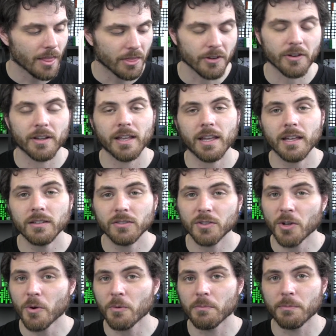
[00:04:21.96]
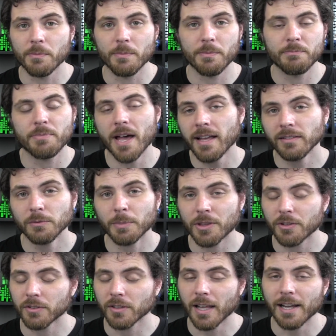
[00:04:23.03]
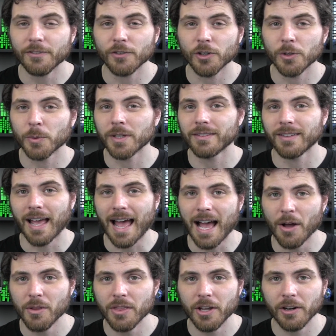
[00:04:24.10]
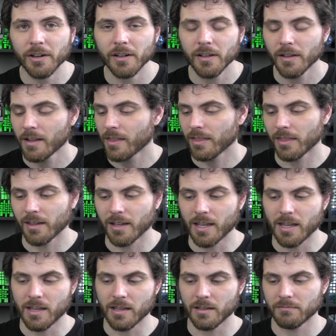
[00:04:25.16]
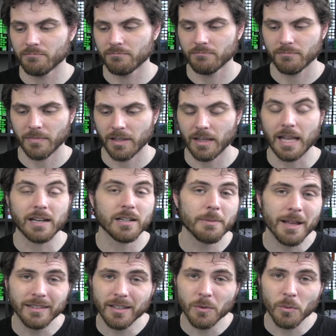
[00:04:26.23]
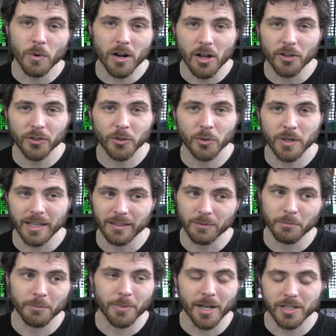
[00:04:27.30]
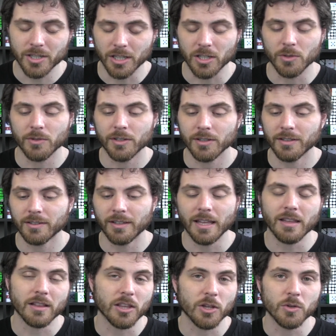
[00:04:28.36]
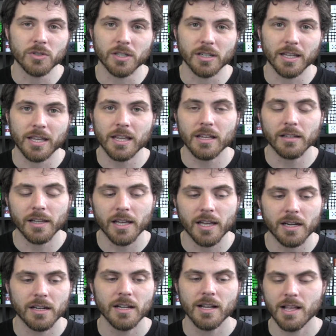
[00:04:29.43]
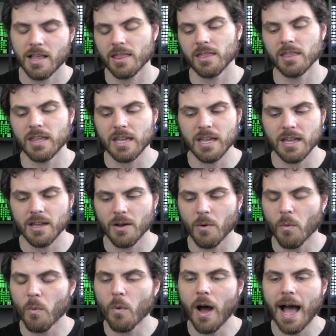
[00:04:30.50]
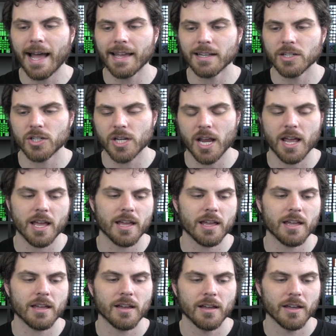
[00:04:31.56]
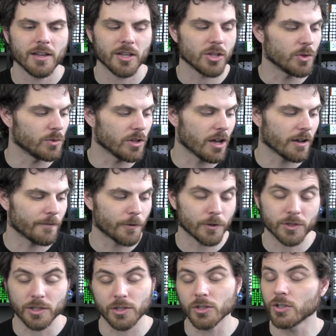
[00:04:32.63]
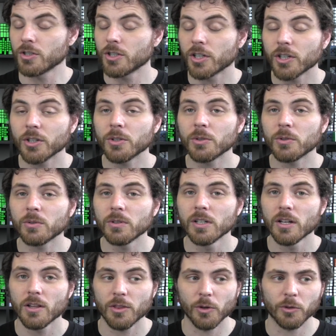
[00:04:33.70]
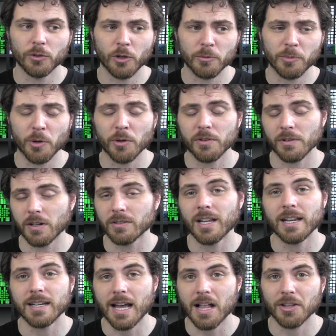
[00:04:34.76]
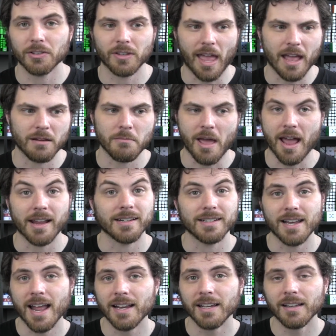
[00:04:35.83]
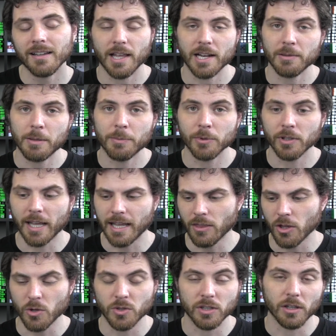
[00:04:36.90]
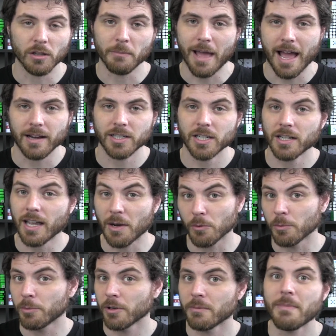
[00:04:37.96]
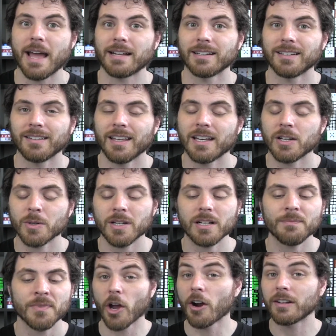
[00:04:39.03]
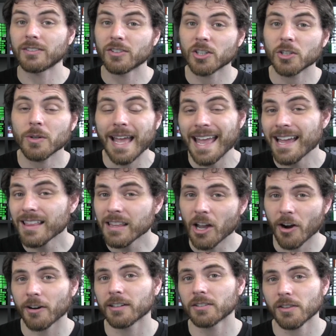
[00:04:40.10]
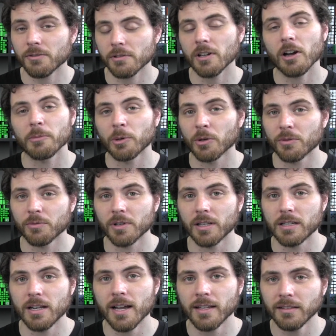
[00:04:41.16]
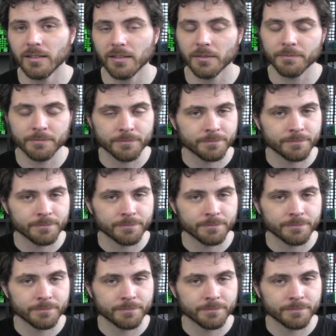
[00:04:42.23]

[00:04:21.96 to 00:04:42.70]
There is no best, but there's a lot of good ones out there. And it depends on what also is budget. You could say that the Yushin Keelin, the YJ Yulong version 2, those are both around $10 and magnetic. A lot of people like the Yushin Little Magic and will put magnets into it. The RS2 and the RS3 are both really nice.